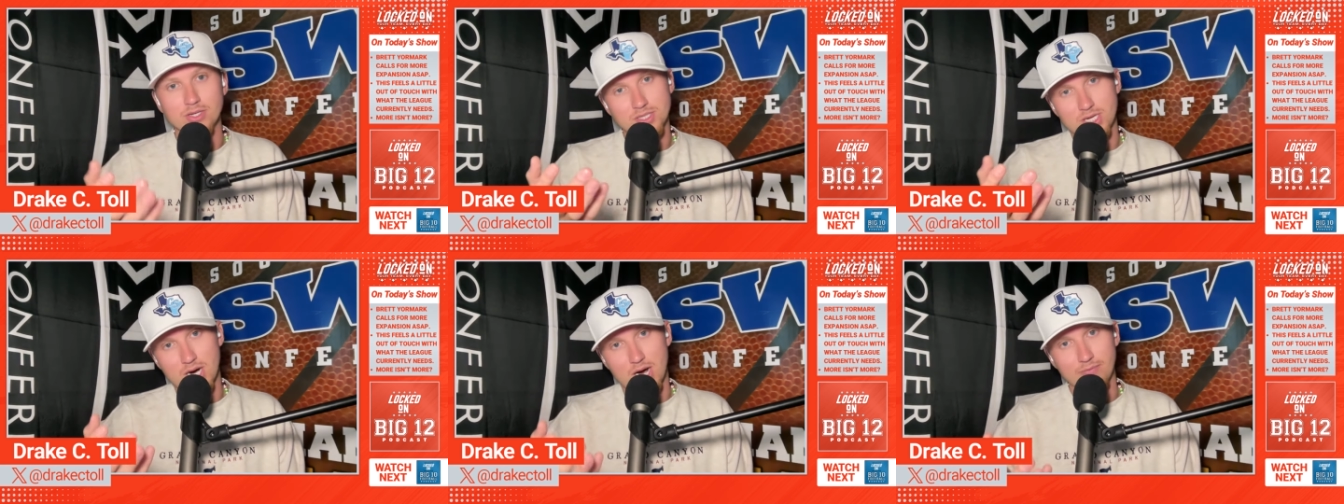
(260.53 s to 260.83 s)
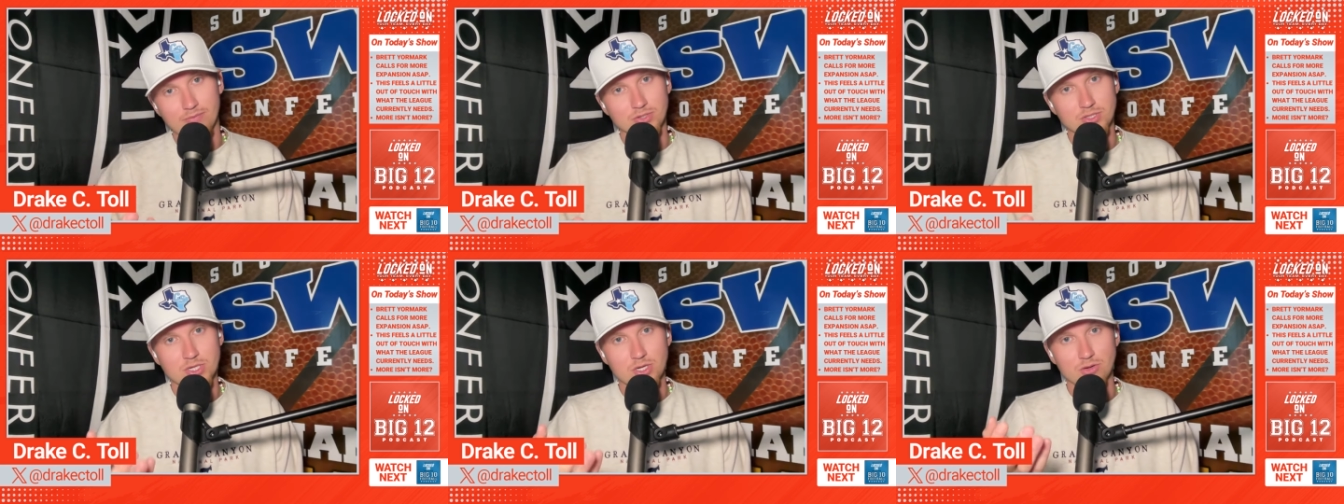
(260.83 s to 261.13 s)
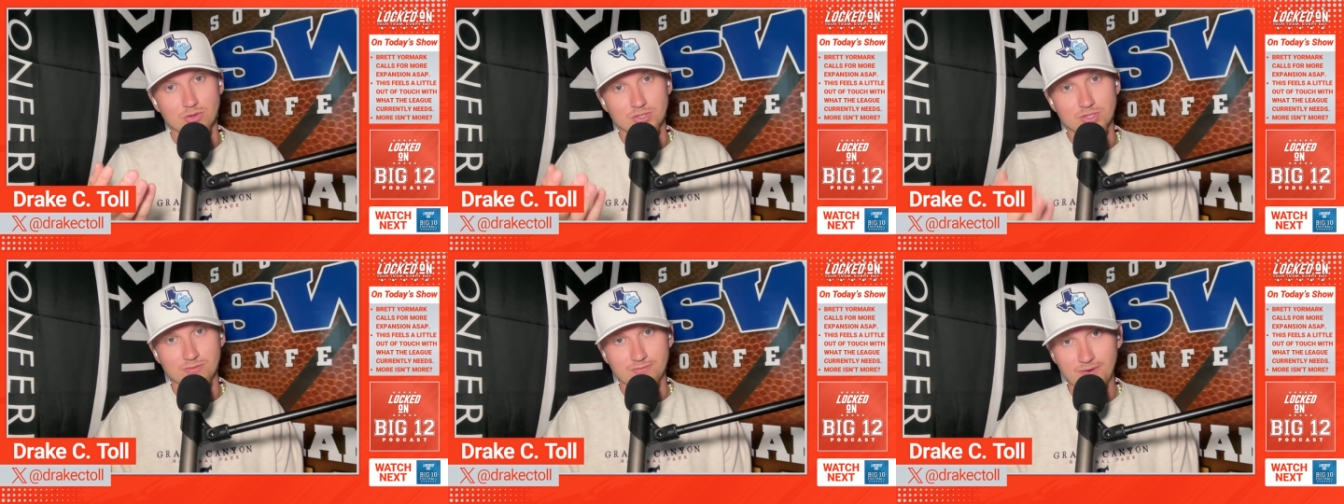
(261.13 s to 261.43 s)
his conference
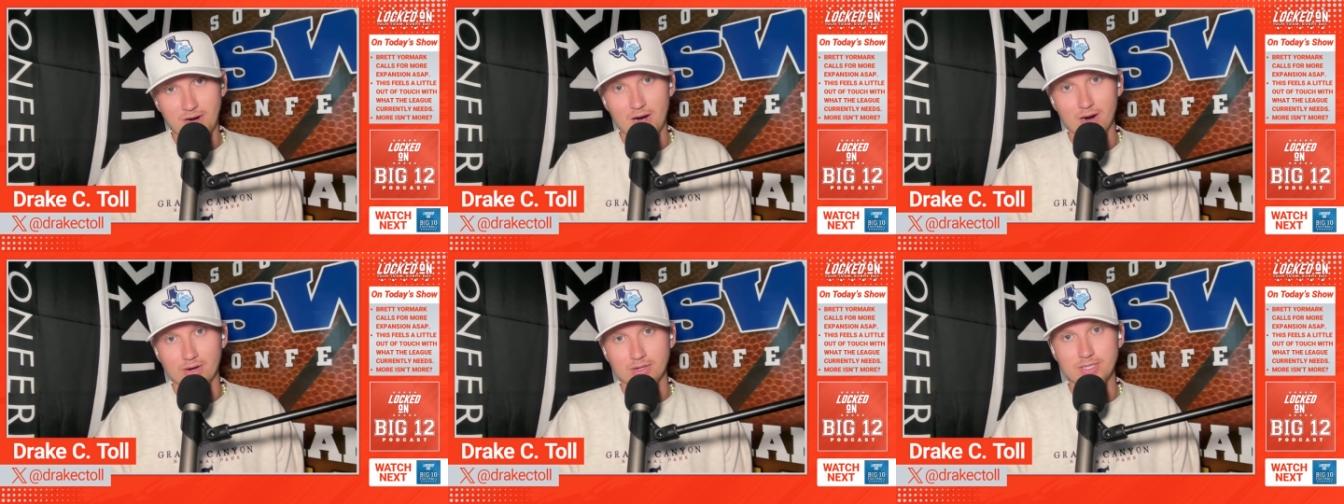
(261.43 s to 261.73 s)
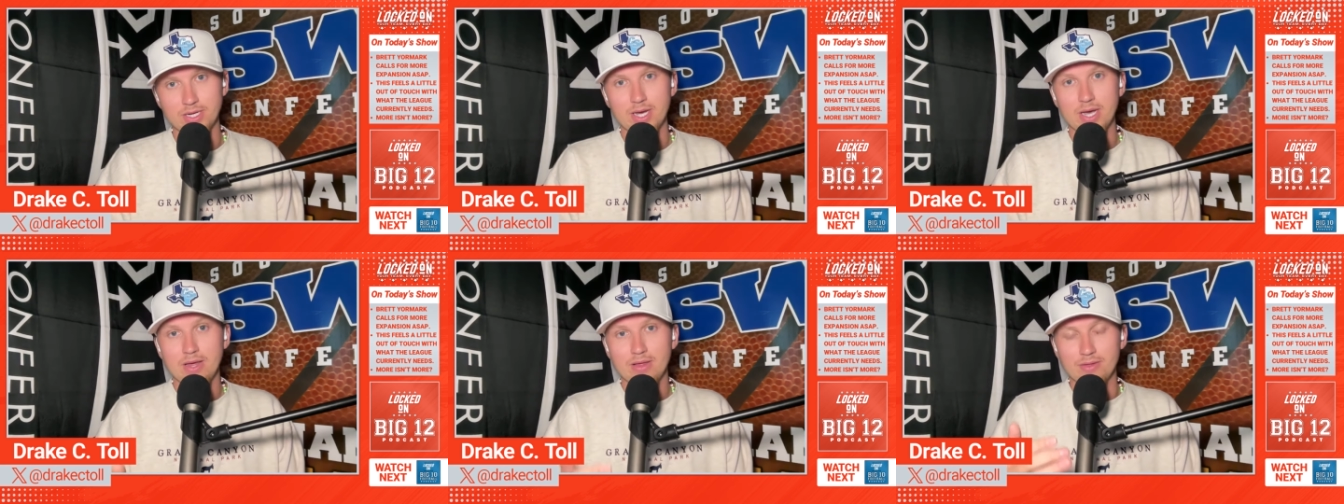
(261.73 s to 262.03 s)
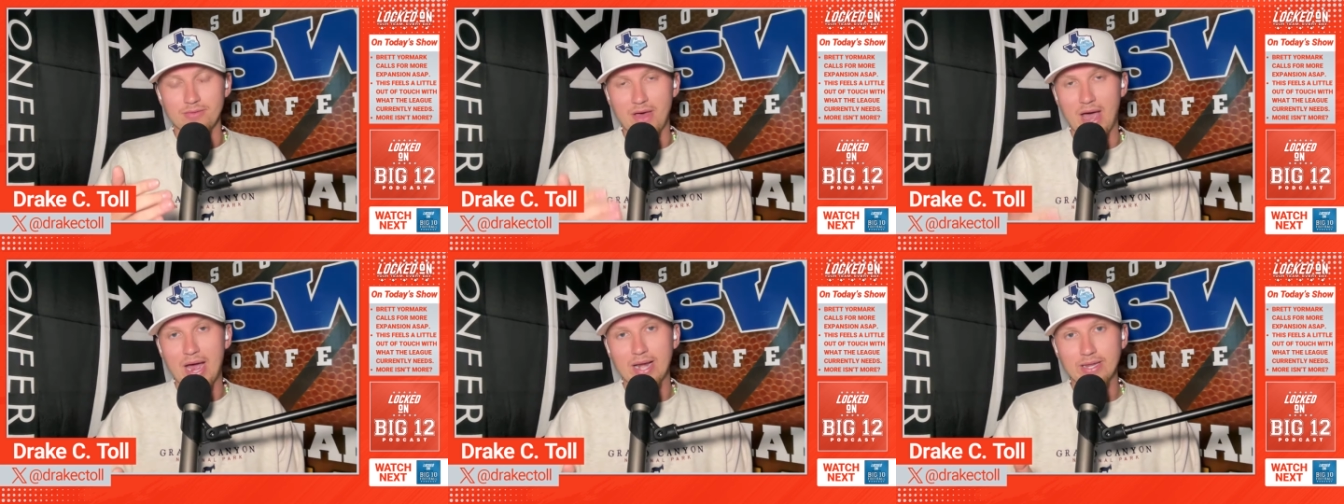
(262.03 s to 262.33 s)
goes defunct.
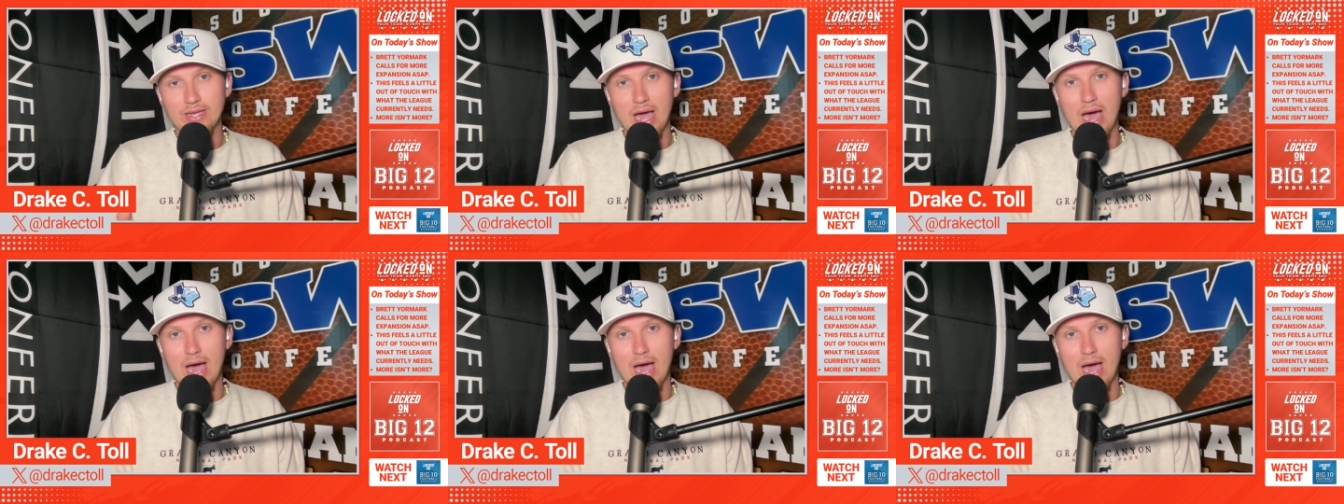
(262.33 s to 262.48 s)
That